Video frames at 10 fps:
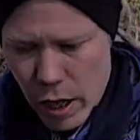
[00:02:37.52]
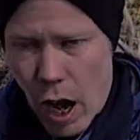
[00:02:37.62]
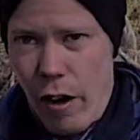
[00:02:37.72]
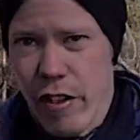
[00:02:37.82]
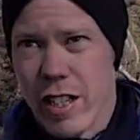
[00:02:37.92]

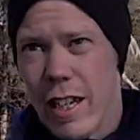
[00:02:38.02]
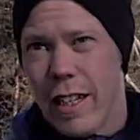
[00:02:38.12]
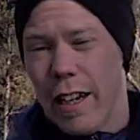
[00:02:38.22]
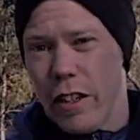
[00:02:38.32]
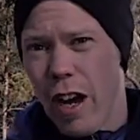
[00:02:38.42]
obviously
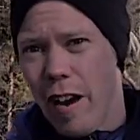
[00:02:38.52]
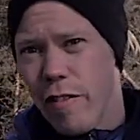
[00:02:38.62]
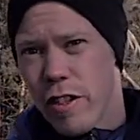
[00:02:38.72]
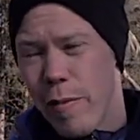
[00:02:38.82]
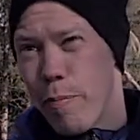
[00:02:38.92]
that you
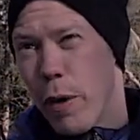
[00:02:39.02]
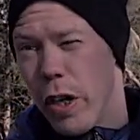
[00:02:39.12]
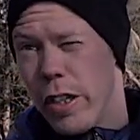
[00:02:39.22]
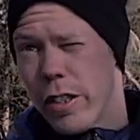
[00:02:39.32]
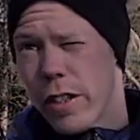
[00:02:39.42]
have some
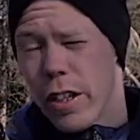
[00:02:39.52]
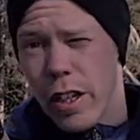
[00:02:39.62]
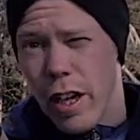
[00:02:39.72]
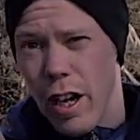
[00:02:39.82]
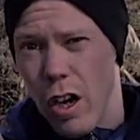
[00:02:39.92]
point
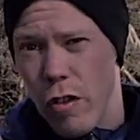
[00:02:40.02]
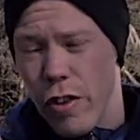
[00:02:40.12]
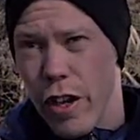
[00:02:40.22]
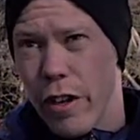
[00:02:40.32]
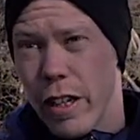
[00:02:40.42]

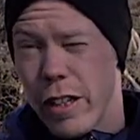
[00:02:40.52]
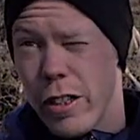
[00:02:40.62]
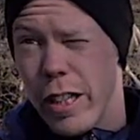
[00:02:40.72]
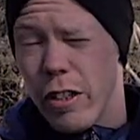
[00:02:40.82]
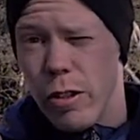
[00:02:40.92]
over there that
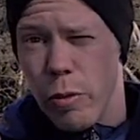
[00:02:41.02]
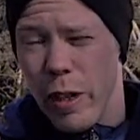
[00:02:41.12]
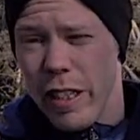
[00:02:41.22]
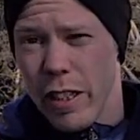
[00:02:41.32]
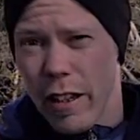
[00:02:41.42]
you need to
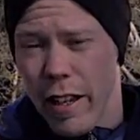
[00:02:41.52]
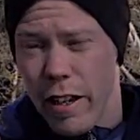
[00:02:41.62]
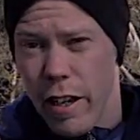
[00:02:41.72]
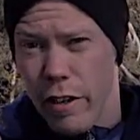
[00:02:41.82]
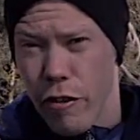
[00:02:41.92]
reach at the
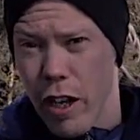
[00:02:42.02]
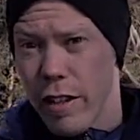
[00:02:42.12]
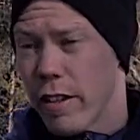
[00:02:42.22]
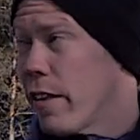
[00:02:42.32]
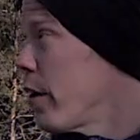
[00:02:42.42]
end of the
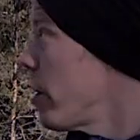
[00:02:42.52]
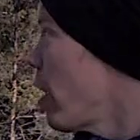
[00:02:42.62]
cast, and then